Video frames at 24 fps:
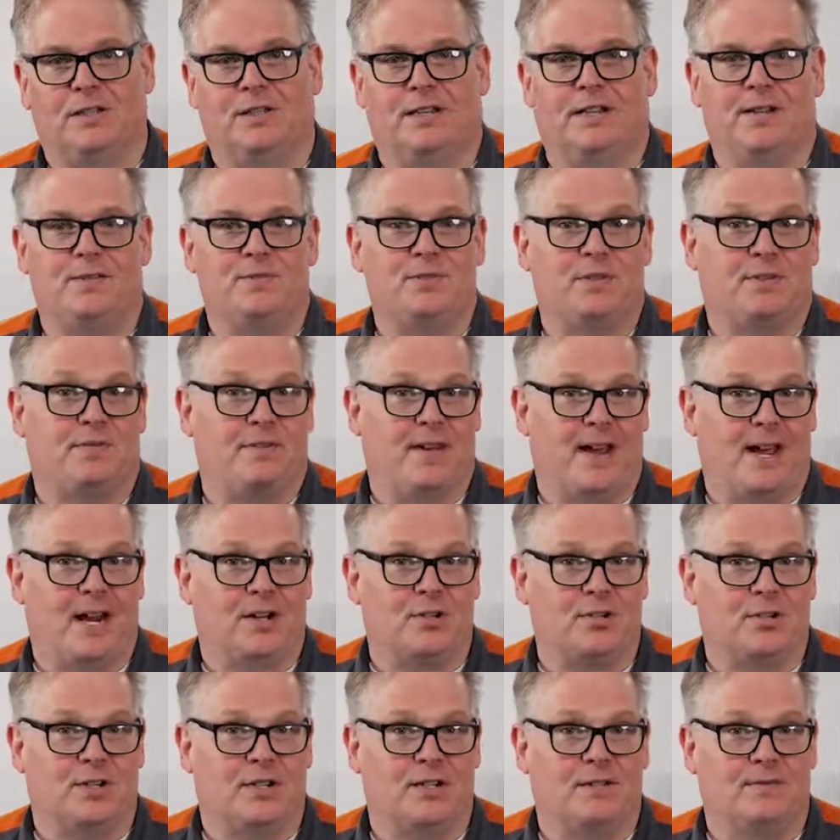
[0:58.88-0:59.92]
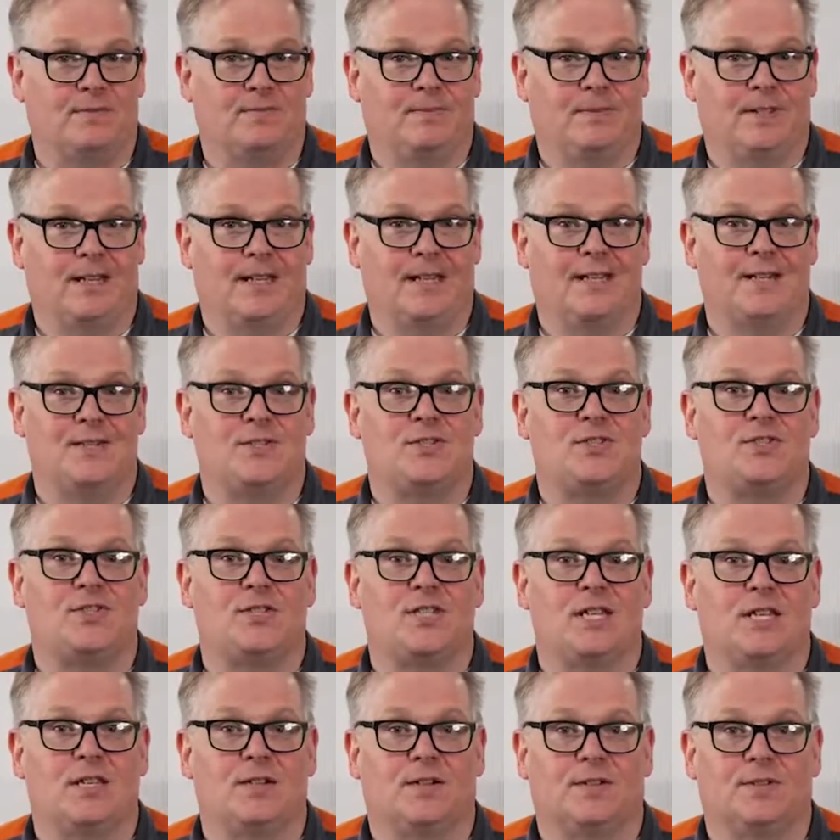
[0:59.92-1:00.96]
leaves the factory, it is
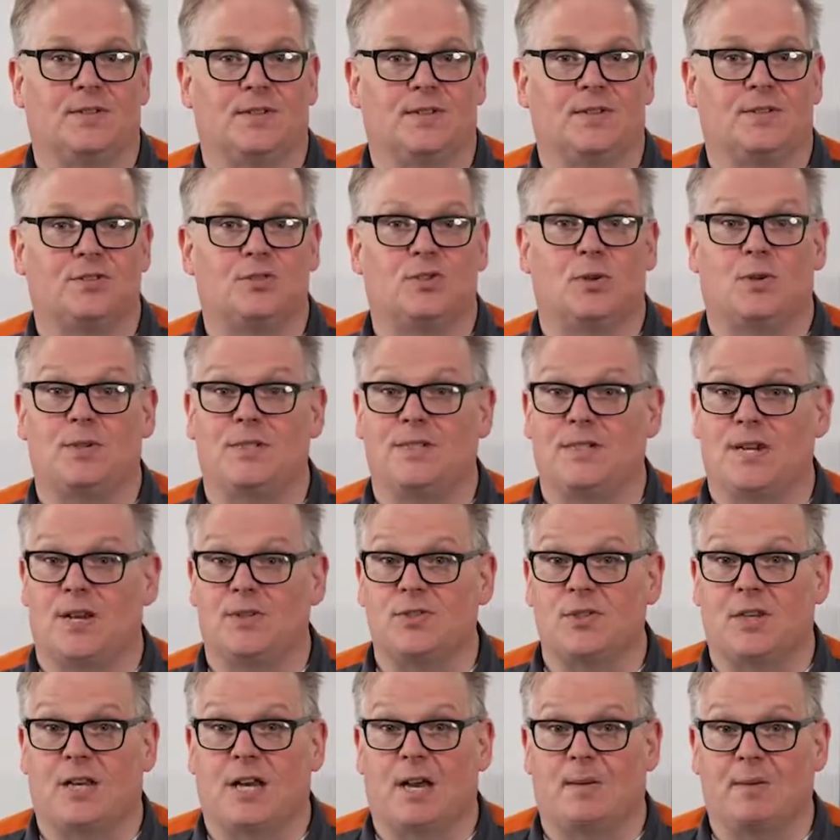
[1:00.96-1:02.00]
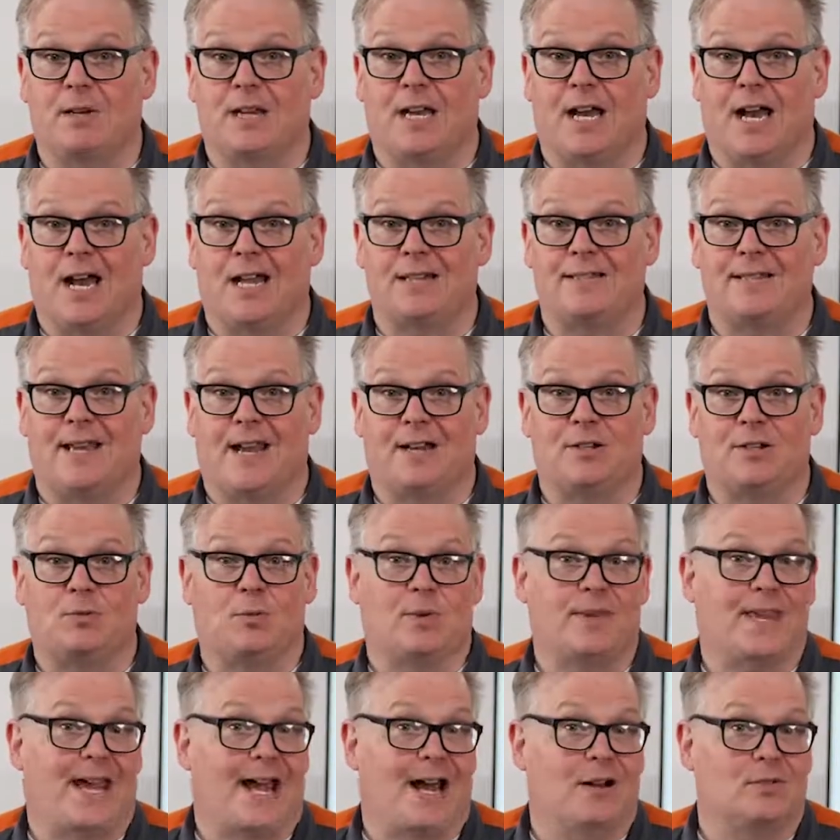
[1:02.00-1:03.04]
sealed, so it doesn't come in contact
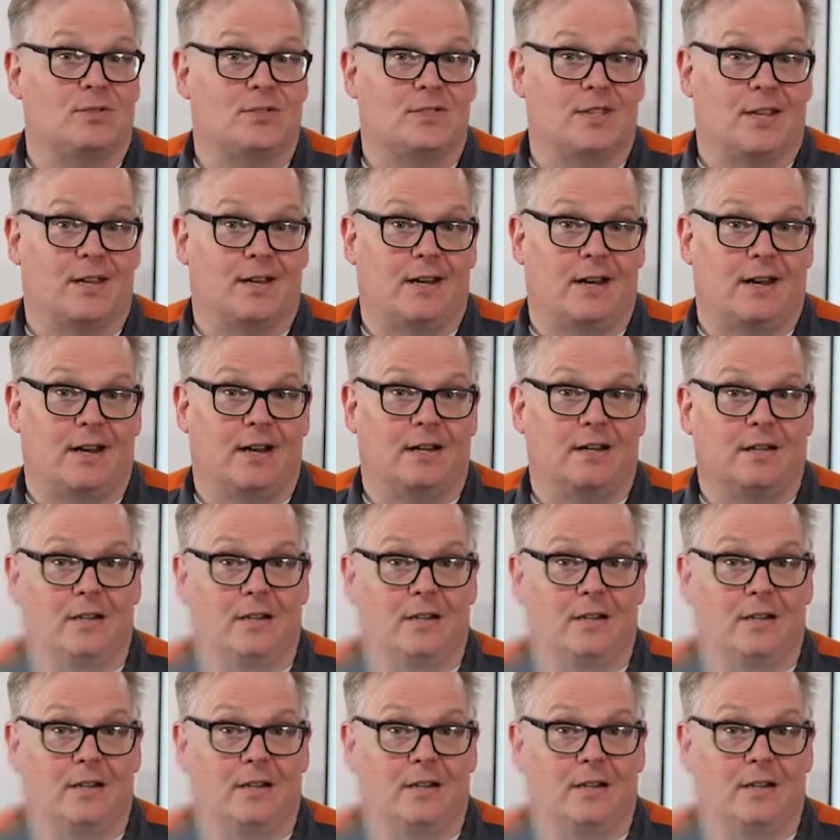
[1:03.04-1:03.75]
with outside air.